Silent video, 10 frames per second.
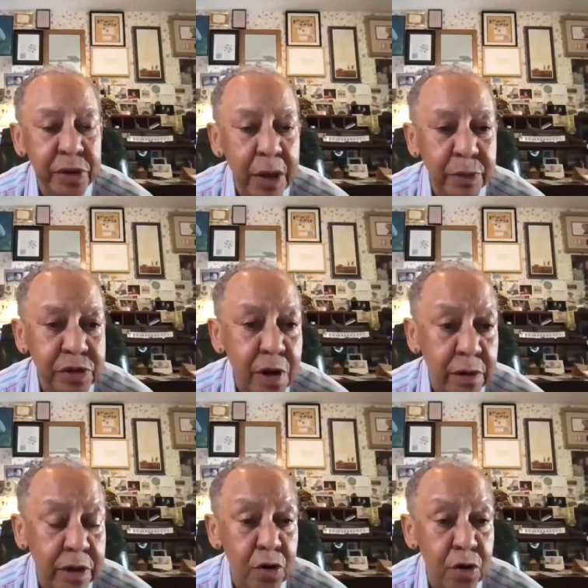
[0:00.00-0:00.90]
I was
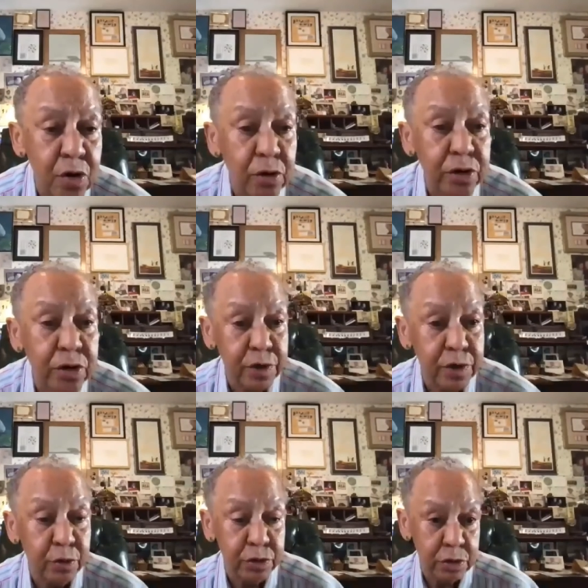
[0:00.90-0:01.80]
talking earlier, for
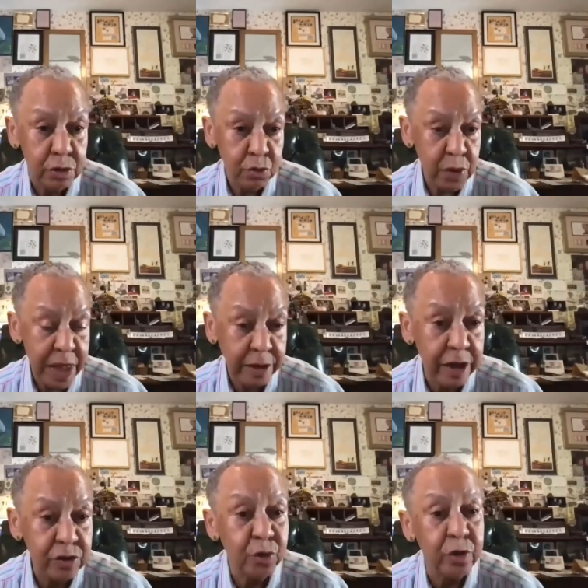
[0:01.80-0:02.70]
those who had
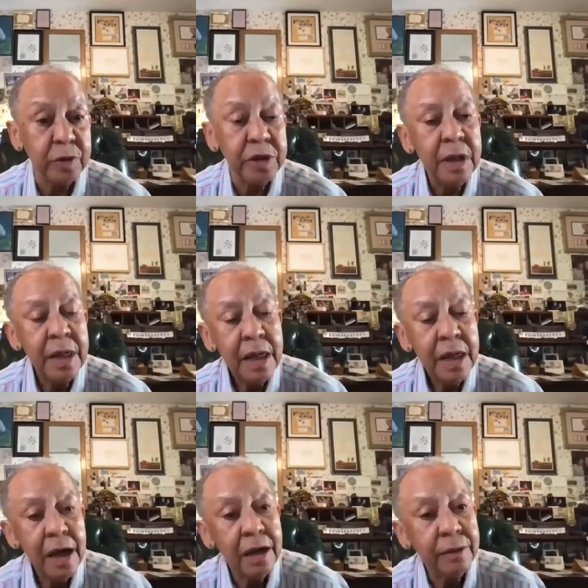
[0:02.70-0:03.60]
not joined me,
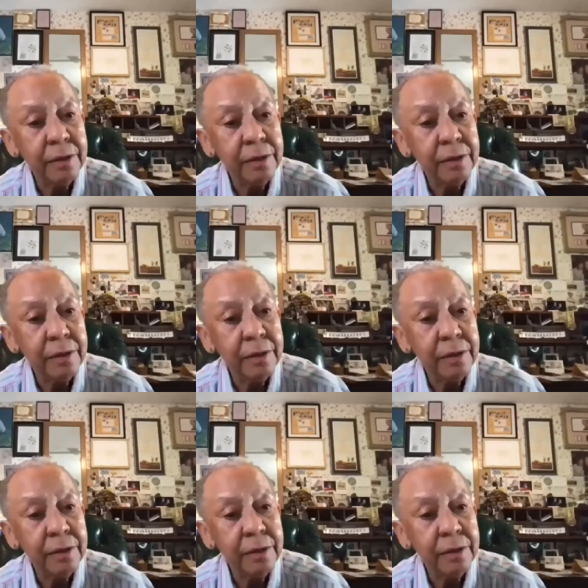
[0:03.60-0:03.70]
I